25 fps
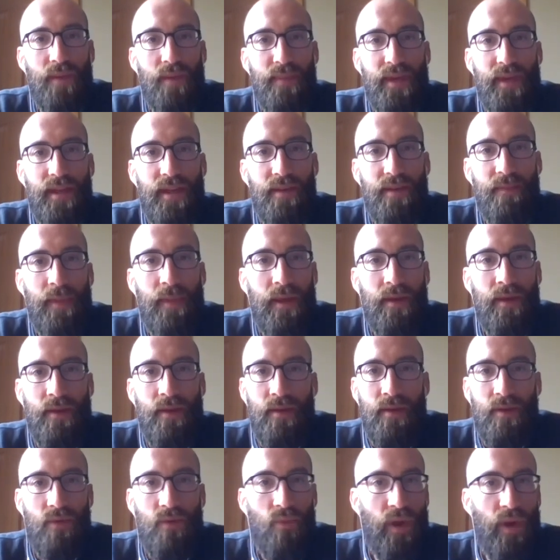I mean,
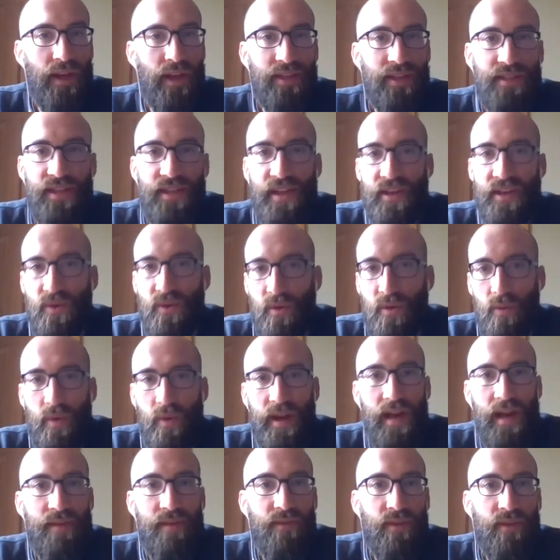racing or
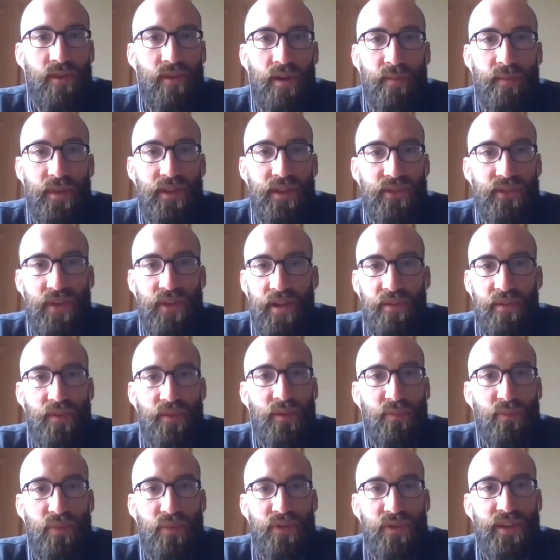whatever. I mean, is there
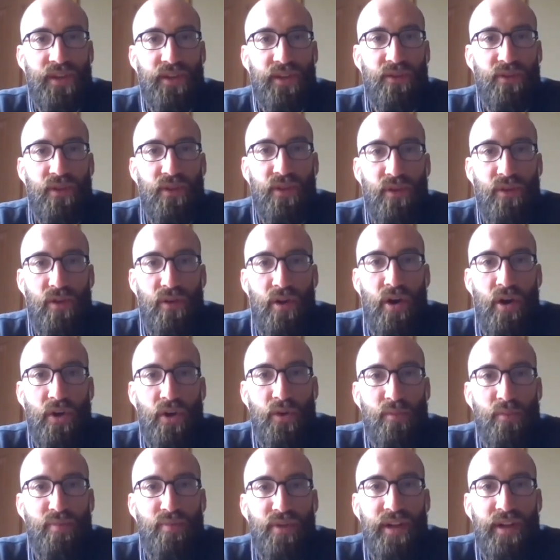anything particularly on
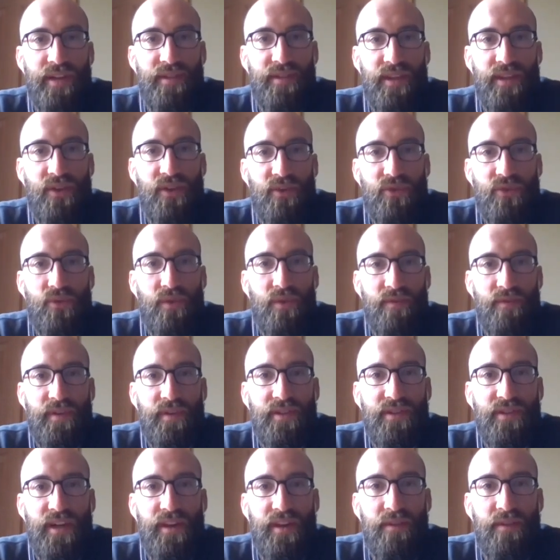your plate that you're sort of
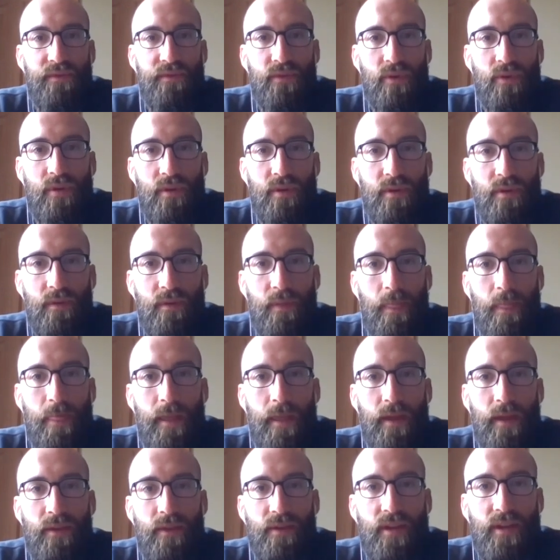excited for
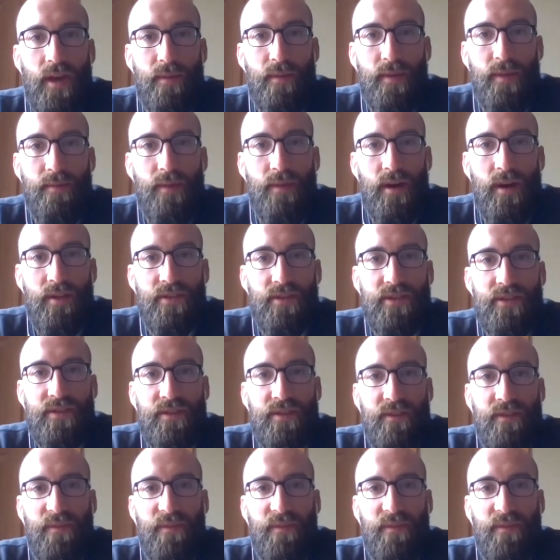in the coming months?